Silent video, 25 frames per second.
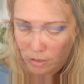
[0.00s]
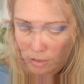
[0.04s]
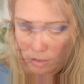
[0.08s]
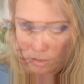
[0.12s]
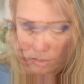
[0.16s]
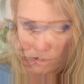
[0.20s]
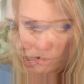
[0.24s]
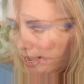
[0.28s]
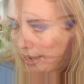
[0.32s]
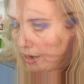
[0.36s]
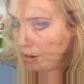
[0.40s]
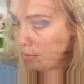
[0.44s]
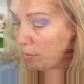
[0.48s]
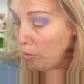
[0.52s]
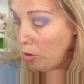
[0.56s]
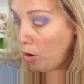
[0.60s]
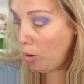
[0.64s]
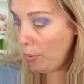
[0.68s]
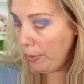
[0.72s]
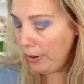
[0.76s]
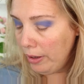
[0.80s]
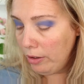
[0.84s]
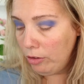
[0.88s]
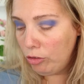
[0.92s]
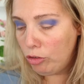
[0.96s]
Then I'm
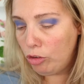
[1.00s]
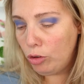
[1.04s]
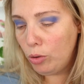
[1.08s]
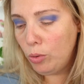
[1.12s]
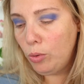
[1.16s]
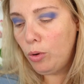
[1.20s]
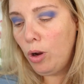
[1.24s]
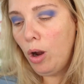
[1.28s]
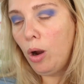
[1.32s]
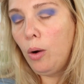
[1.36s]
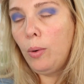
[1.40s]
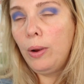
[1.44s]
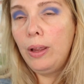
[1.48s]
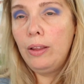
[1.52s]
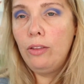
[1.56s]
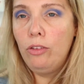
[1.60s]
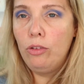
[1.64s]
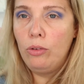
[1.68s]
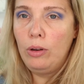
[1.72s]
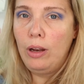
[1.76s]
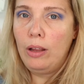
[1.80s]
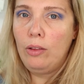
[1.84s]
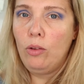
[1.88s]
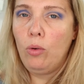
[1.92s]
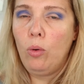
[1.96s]
going to go
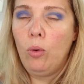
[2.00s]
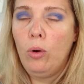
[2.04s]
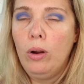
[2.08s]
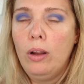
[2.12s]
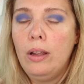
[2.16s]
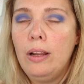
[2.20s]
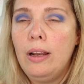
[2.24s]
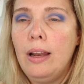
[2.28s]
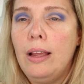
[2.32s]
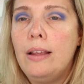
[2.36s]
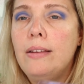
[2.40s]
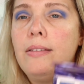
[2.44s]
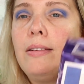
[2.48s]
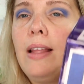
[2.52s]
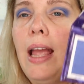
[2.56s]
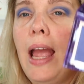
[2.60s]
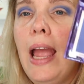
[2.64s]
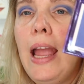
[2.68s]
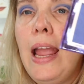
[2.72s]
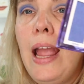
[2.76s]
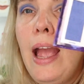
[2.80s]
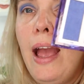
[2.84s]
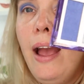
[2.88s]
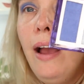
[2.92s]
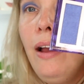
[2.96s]
into that Organized
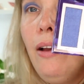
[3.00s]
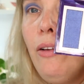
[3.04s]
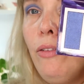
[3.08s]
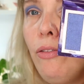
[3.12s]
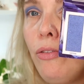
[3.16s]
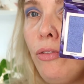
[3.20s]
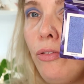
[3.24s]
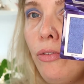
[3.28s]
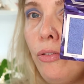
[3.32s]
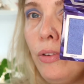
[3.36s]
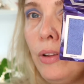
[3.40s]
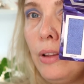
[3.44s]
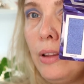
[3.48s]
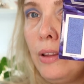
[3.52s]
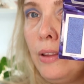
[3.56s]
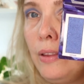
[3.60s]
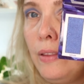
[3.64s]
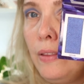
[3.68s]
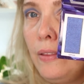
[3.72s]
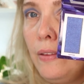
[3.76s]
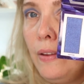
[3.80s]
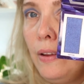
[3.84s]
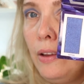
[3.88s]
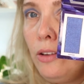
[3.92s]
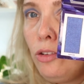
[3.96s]
AF,
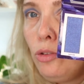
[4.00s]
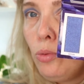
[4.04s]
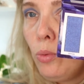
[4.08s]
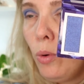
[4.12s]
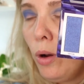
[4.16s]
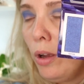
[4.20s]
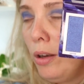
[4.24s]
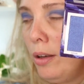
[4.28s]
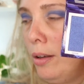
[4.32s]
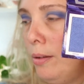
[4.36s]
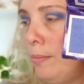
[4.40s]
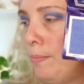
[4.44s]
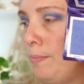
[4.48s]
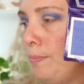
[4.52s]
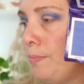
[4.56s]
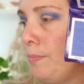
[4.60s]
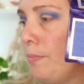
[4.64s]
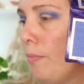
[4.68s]
this one.